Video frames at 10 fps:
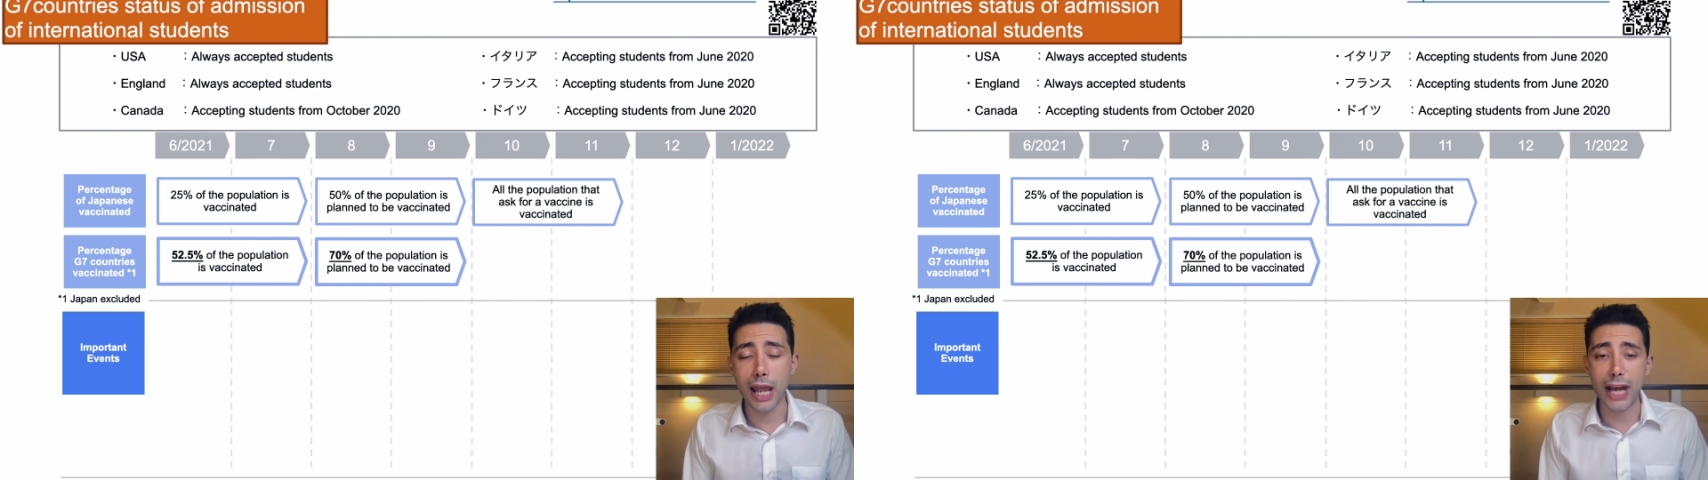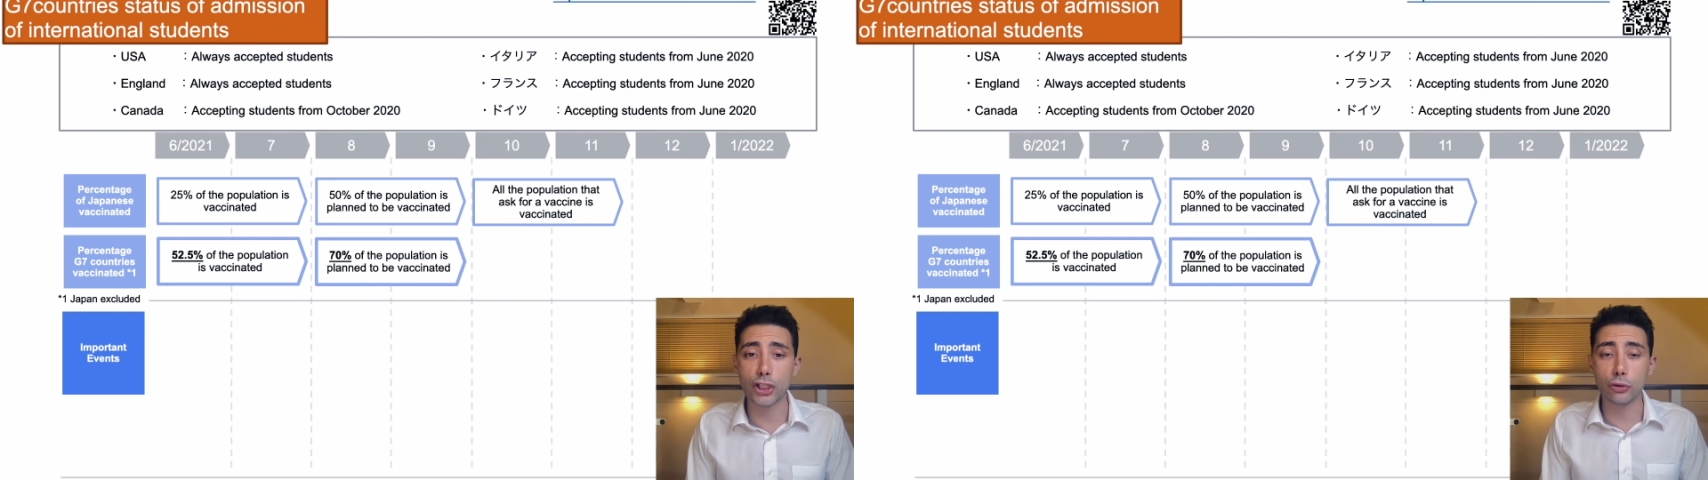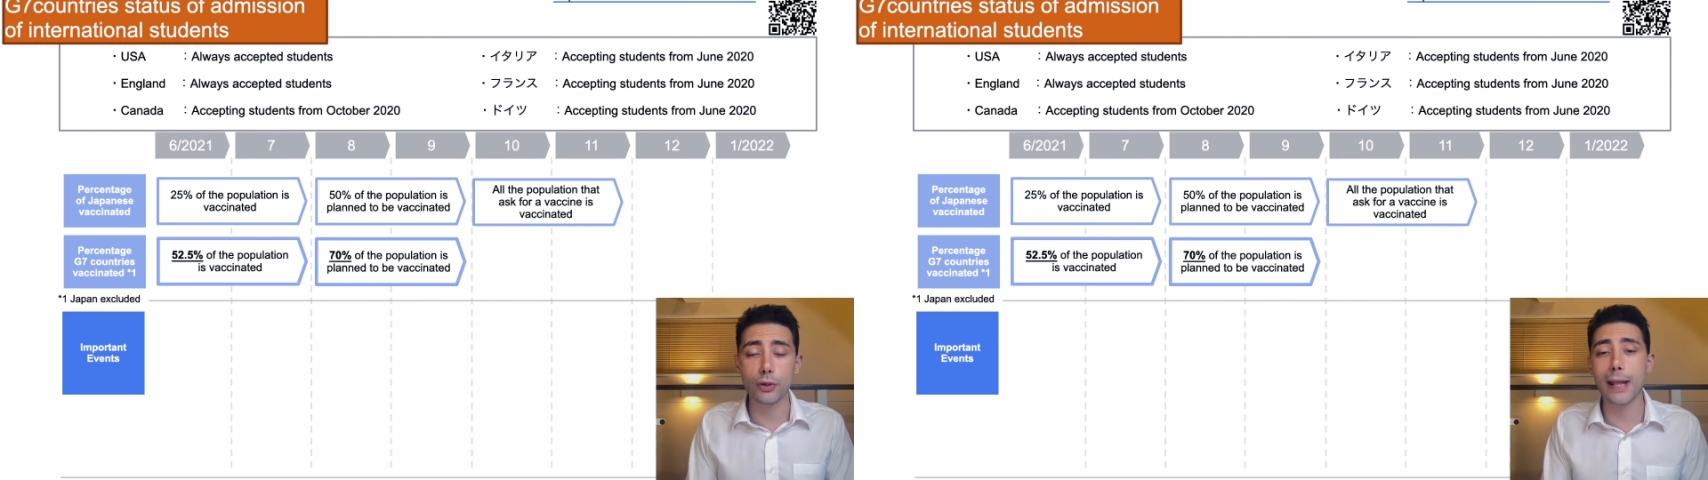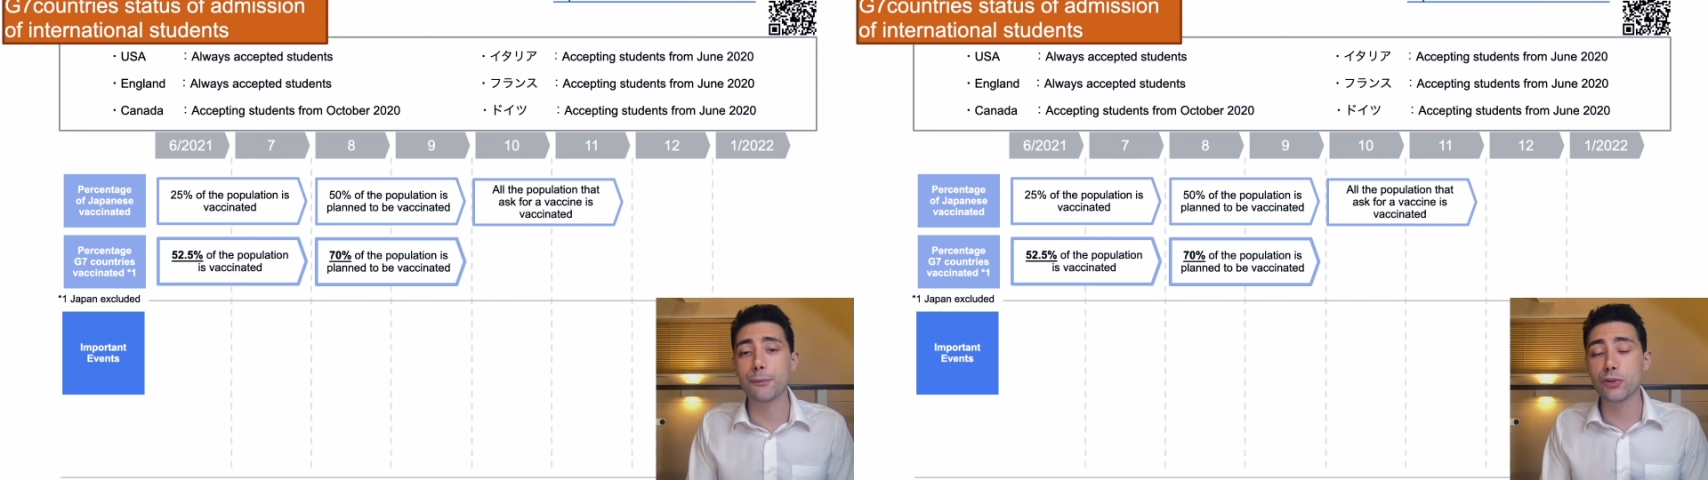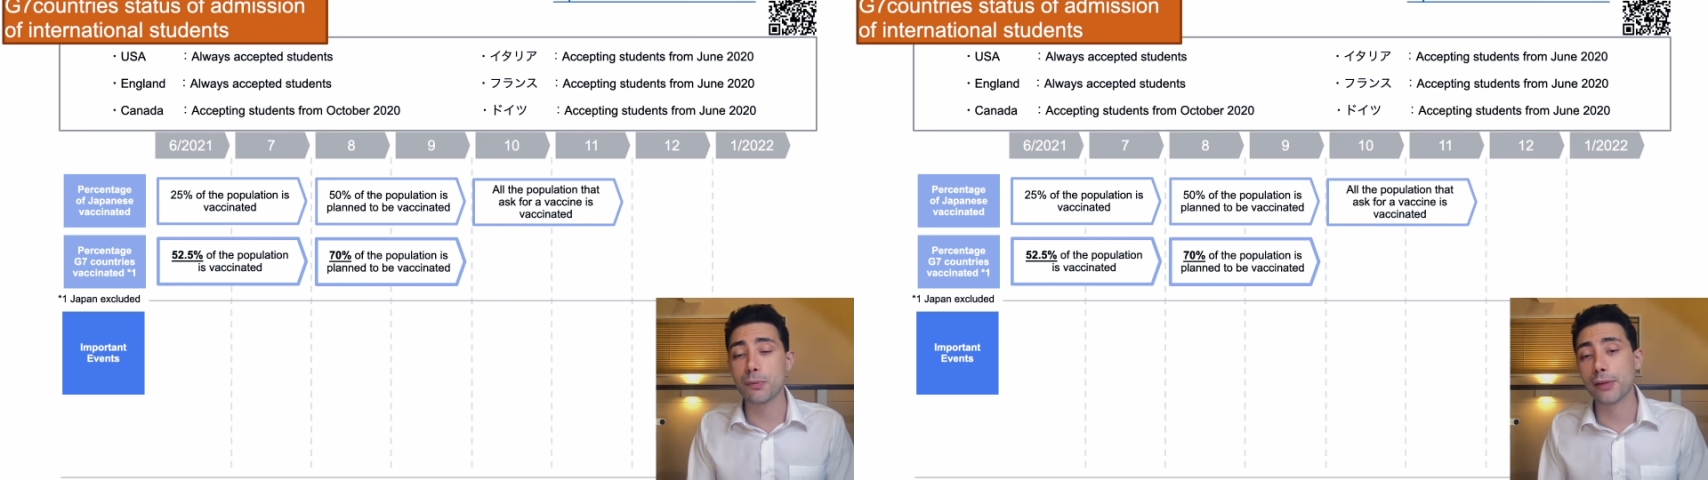actually, to come
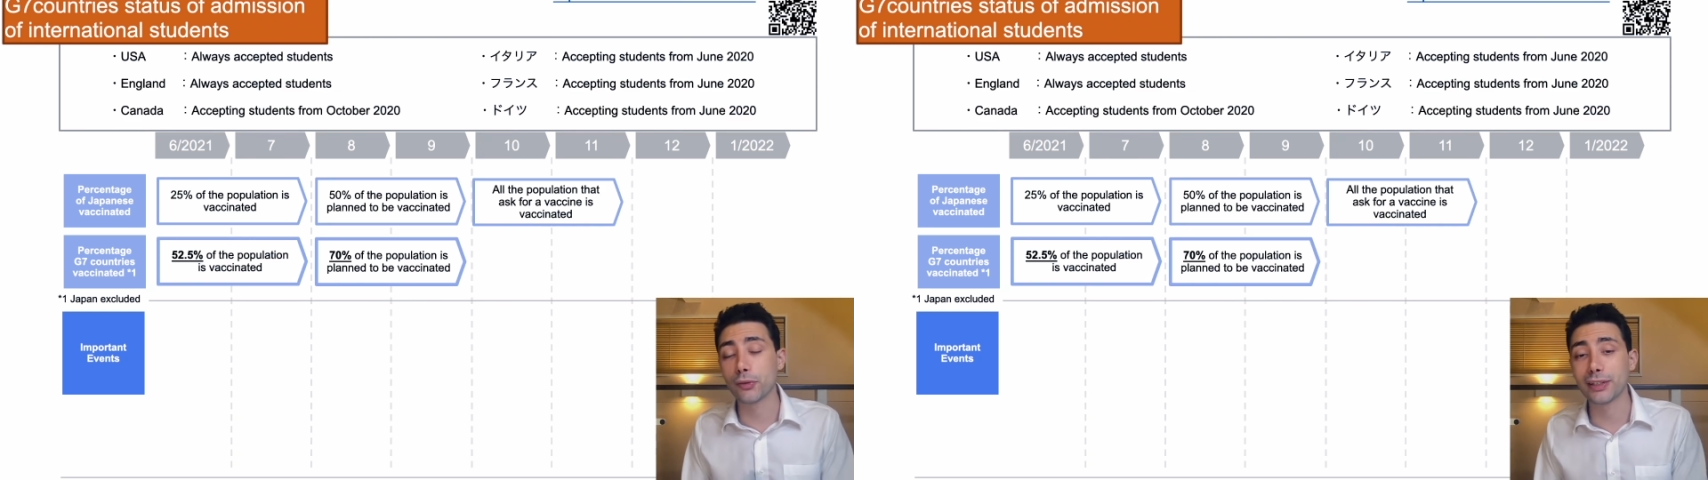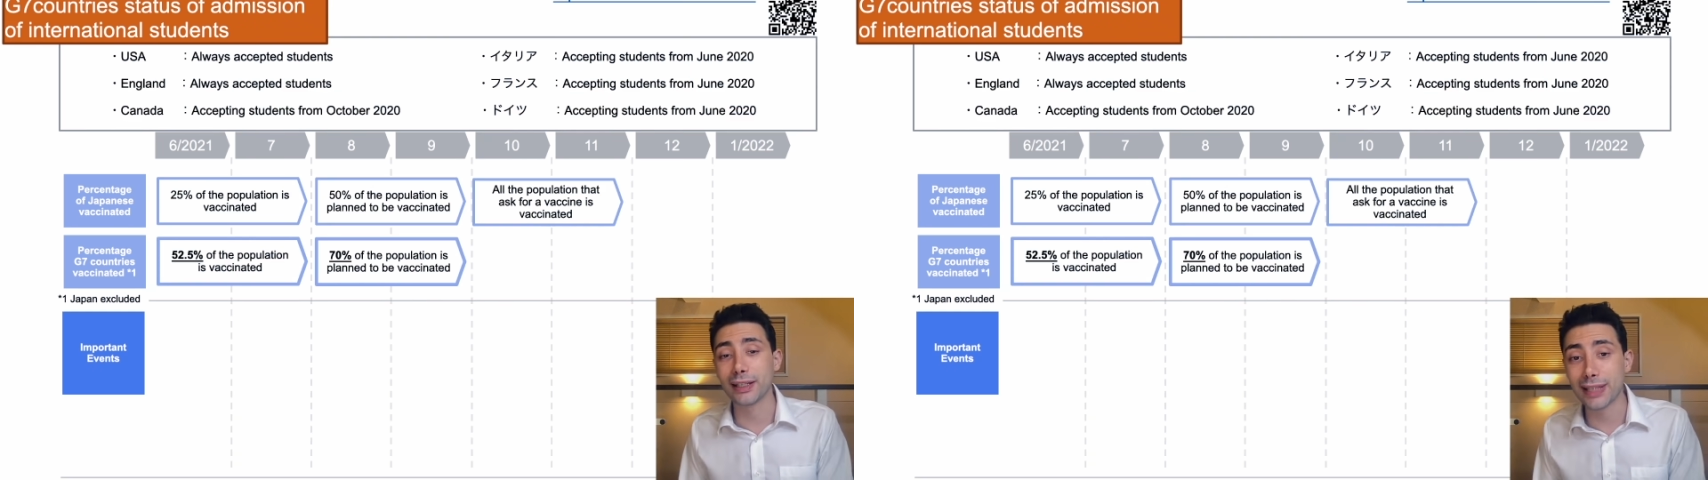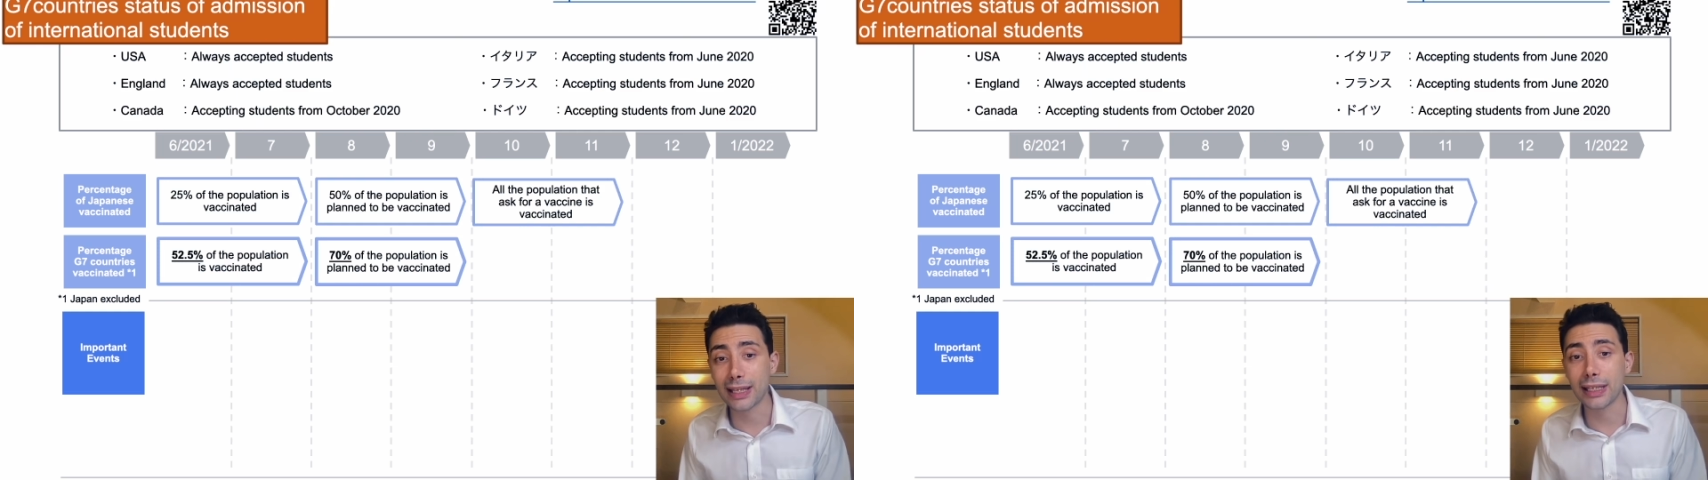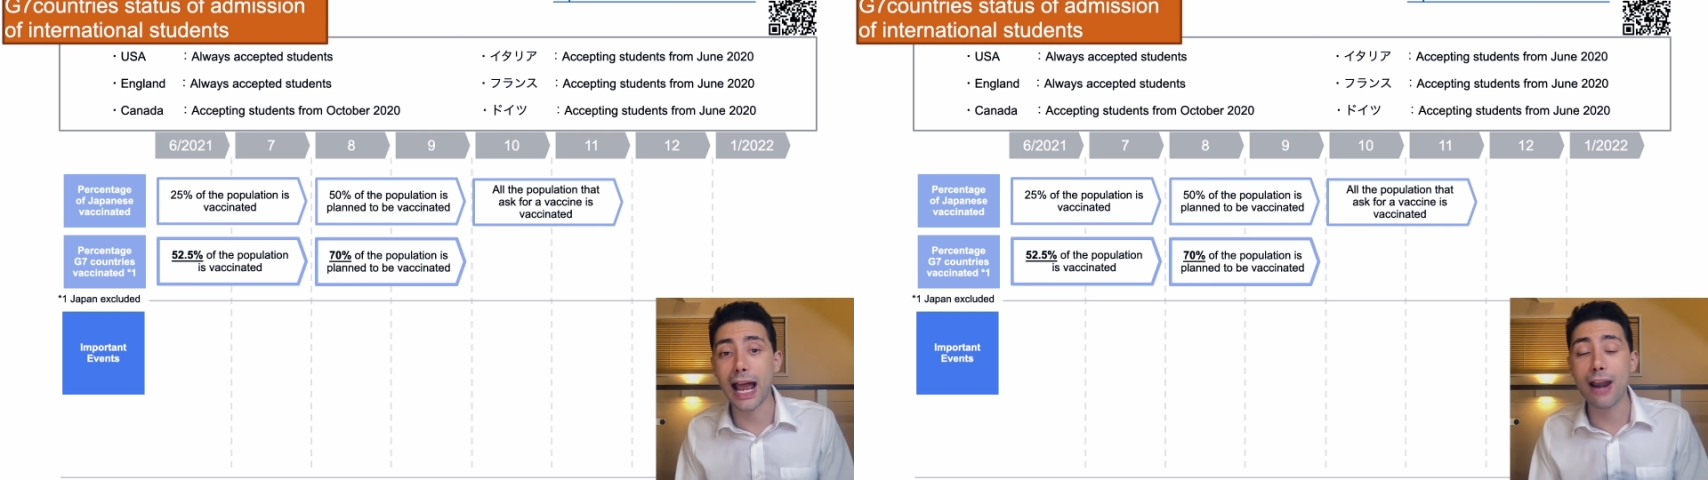to Japan to start studying